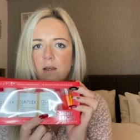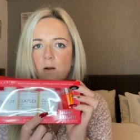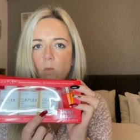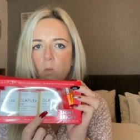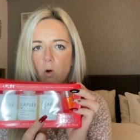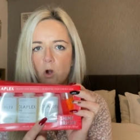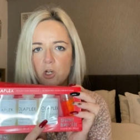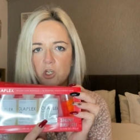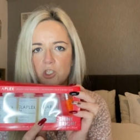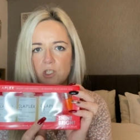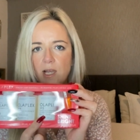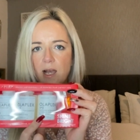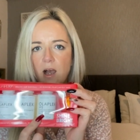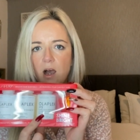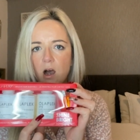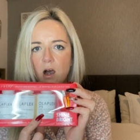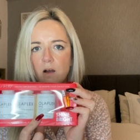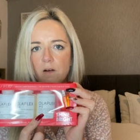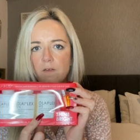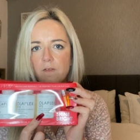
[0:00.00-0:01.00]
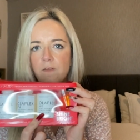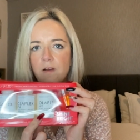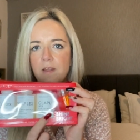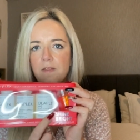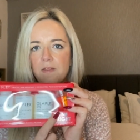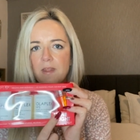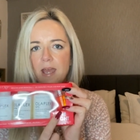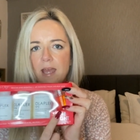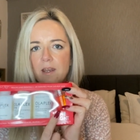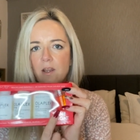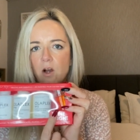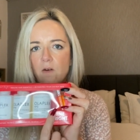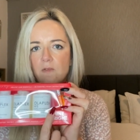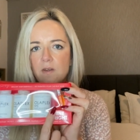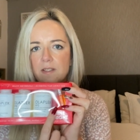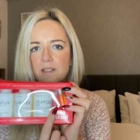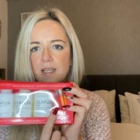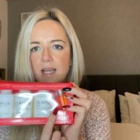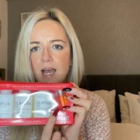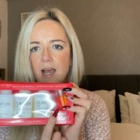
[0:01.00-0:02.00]
wash that off, and then
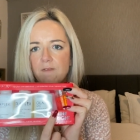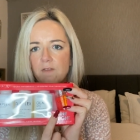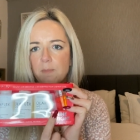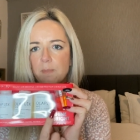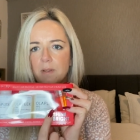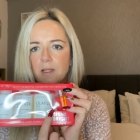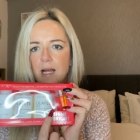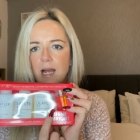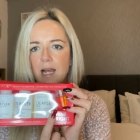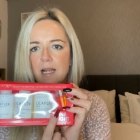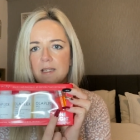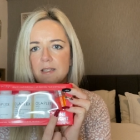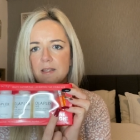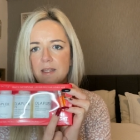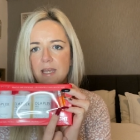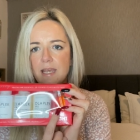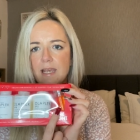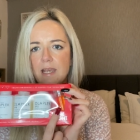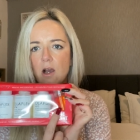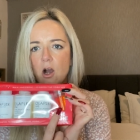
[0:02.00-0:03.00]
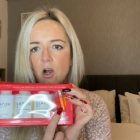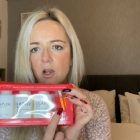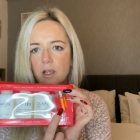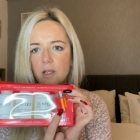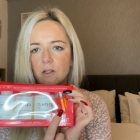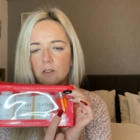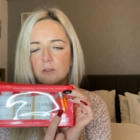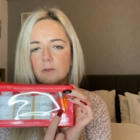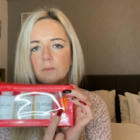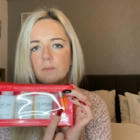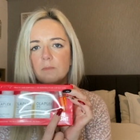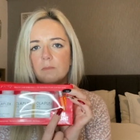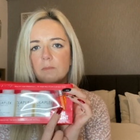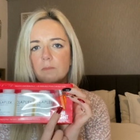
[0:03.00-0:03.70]
obviously I've applied the oil